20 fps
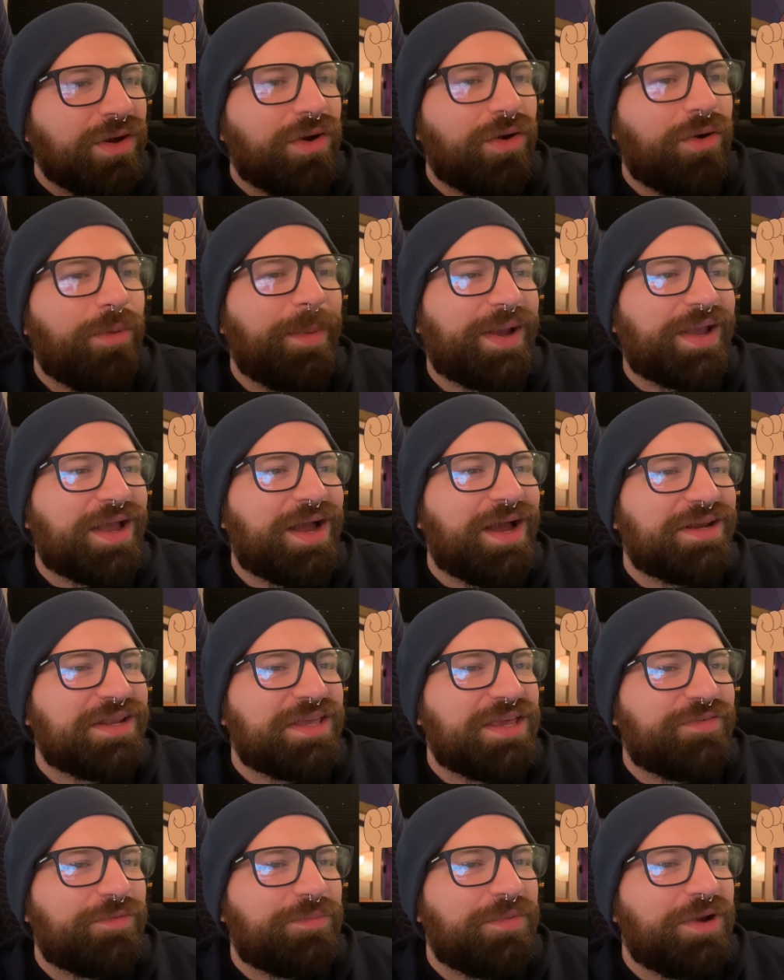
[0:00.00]
Oh my god, to
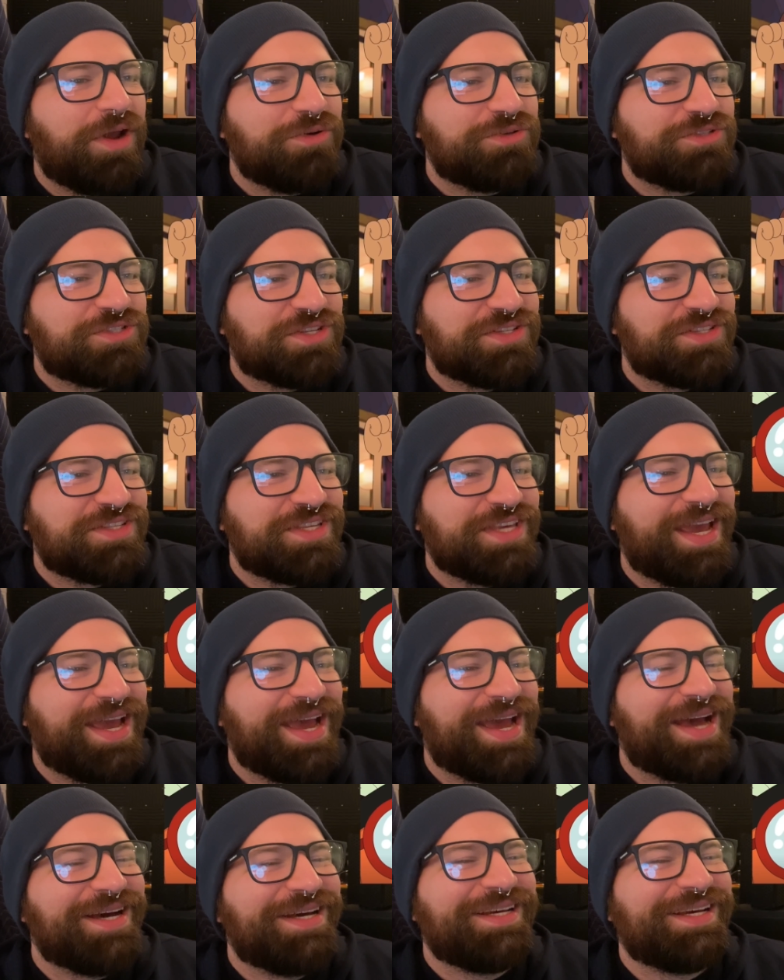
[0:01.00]
give him noses,
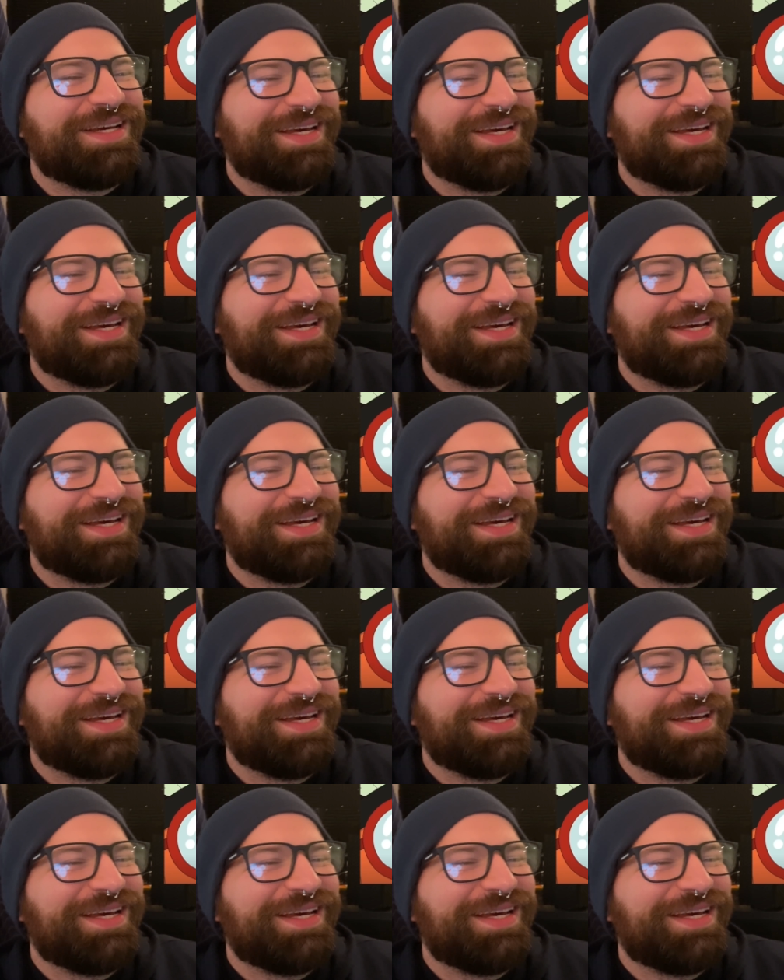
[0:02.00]
yeah.